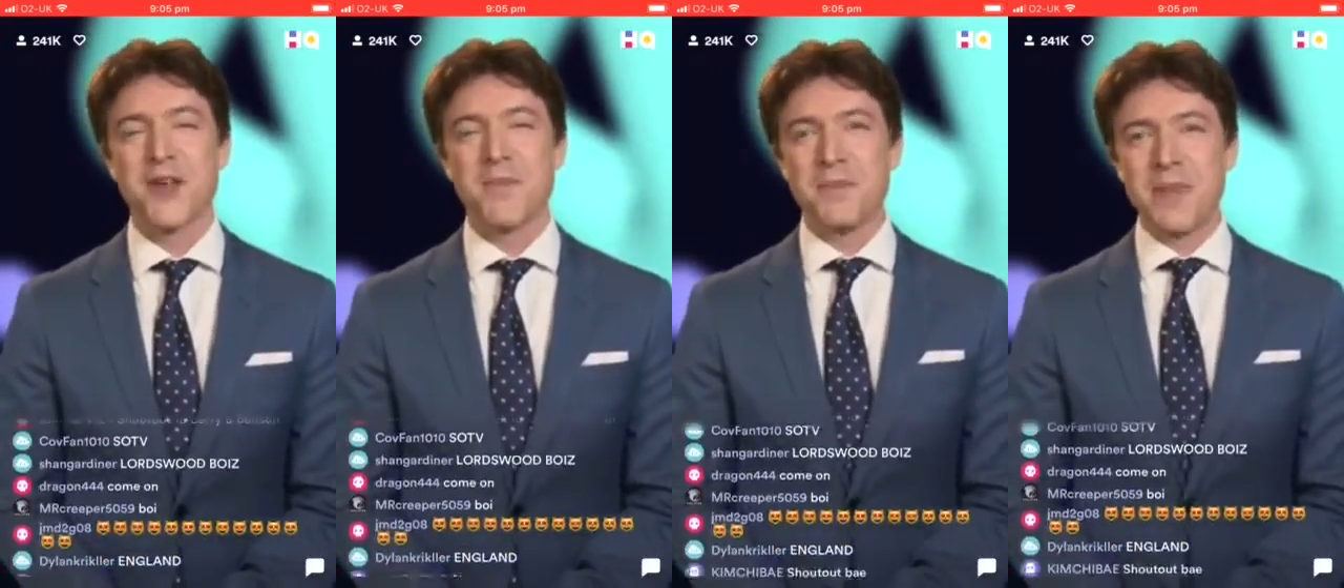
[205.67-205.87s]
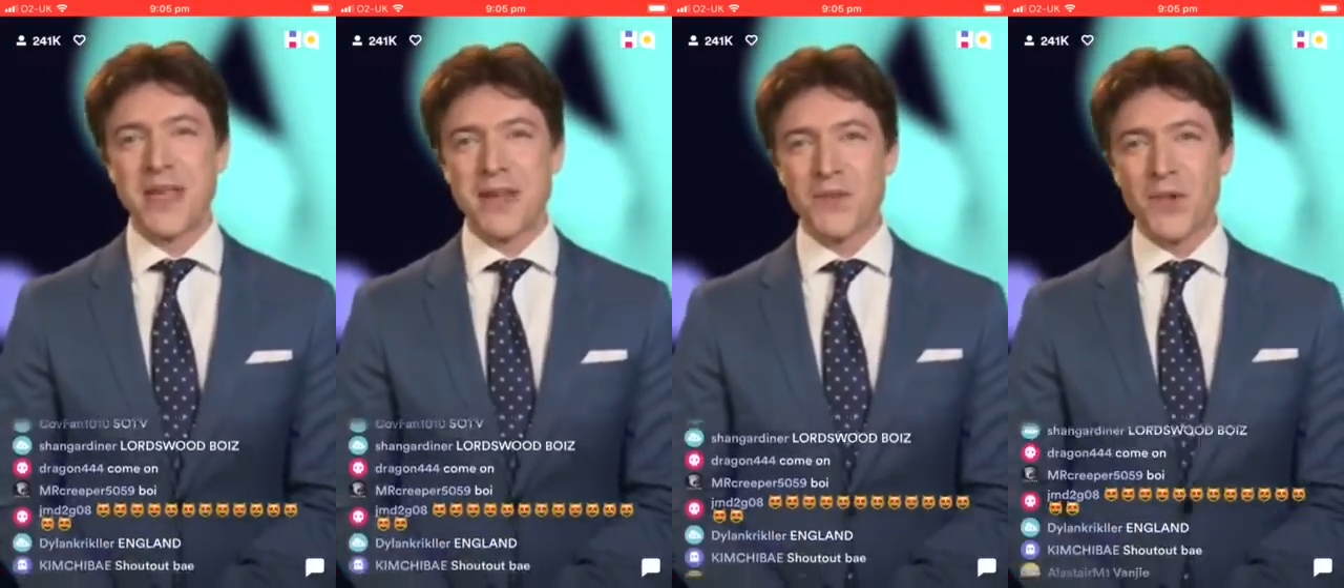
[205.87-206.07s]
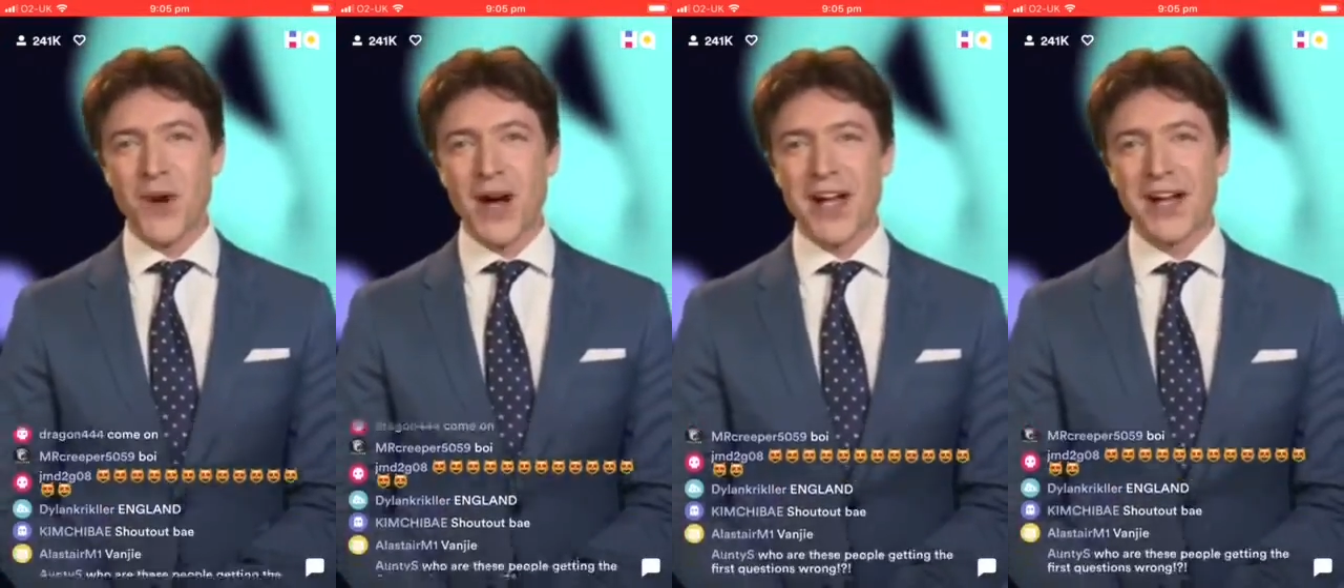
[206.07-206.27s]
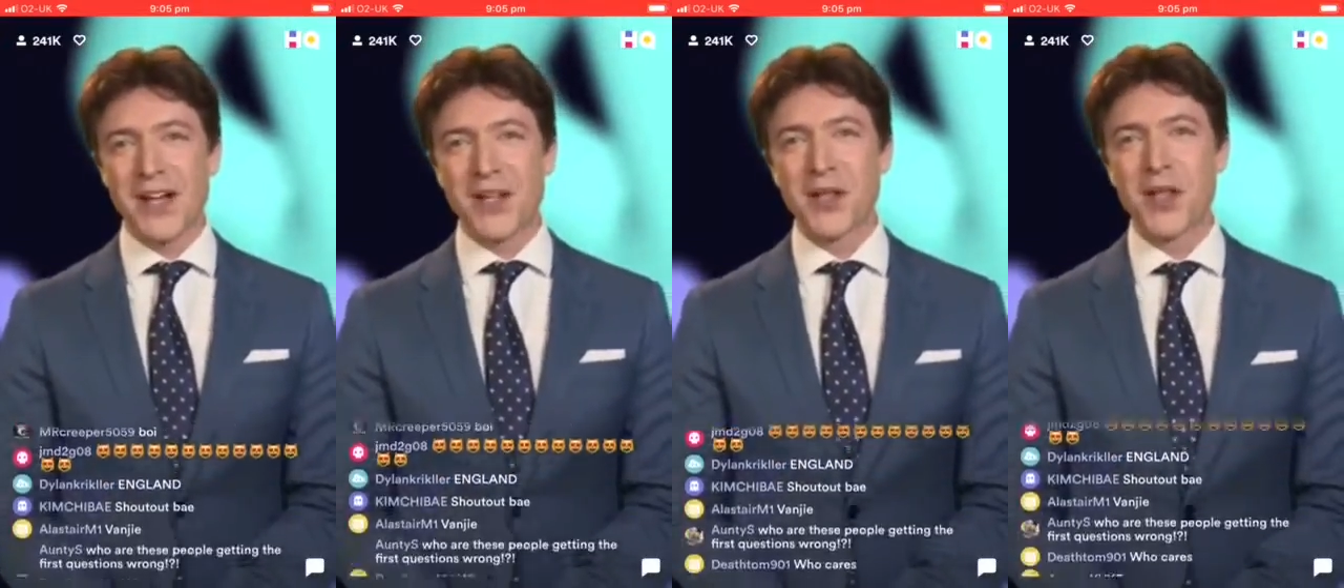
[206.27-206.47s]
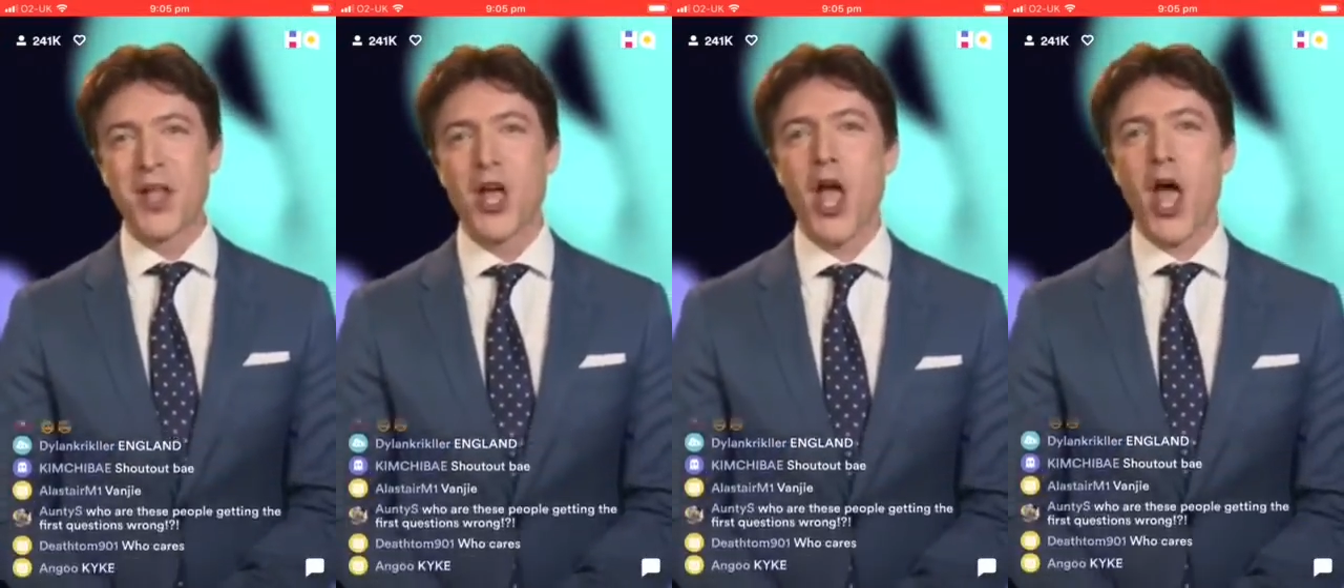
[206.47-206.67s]

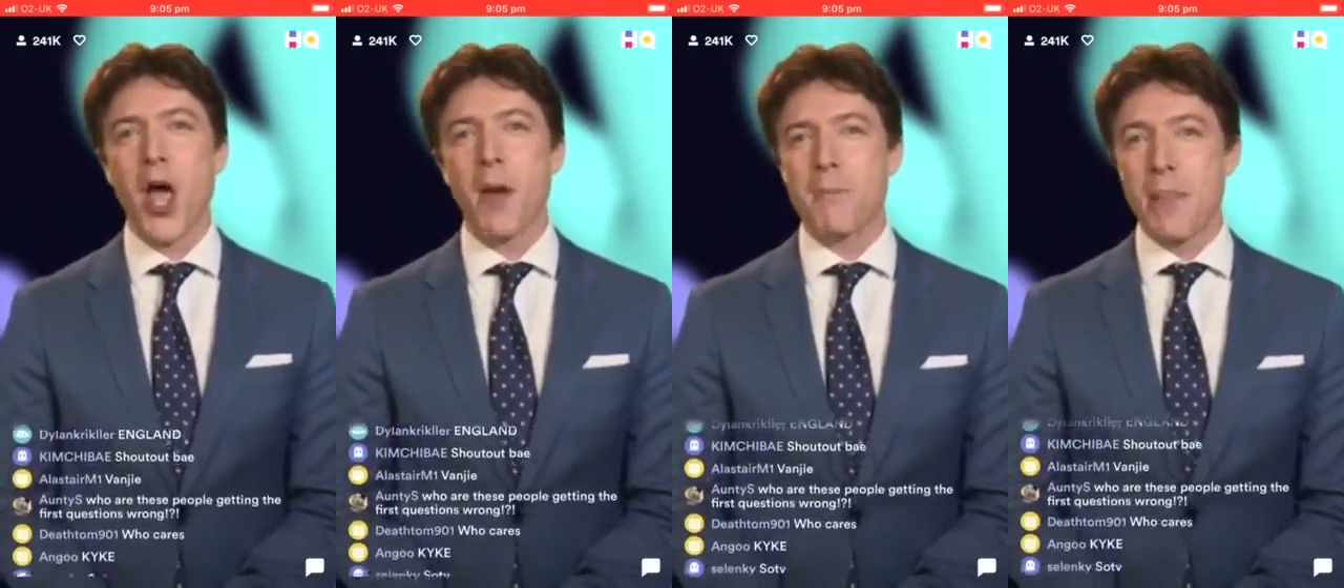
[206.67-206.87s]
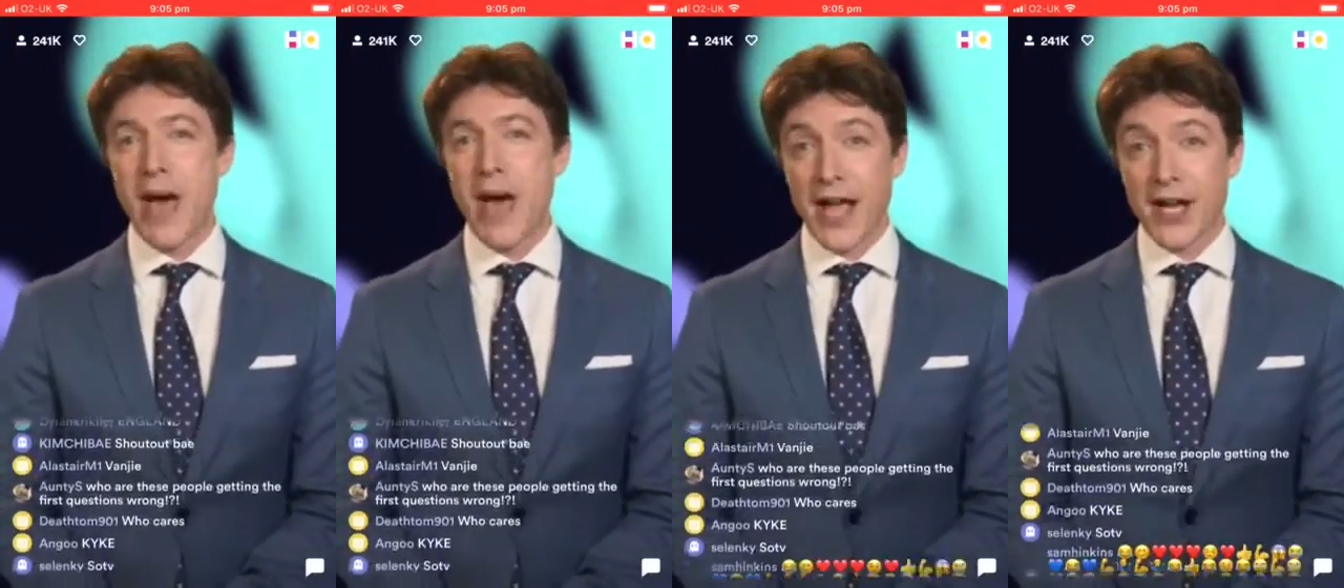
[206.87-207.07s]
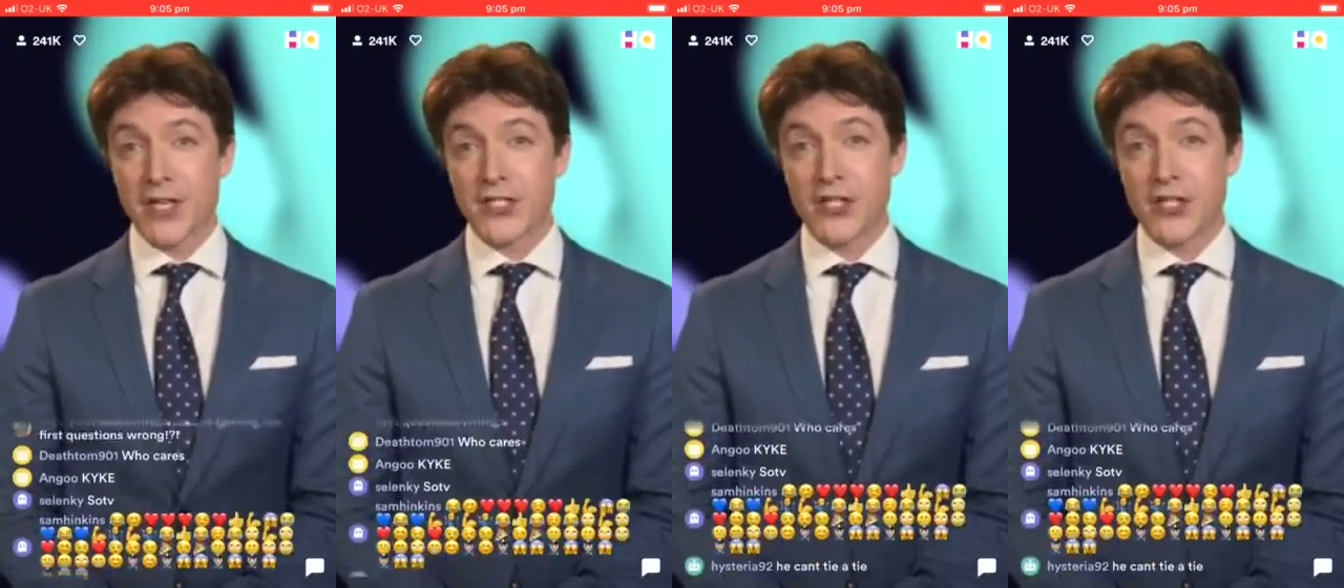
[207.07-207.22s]
Meanwhile, back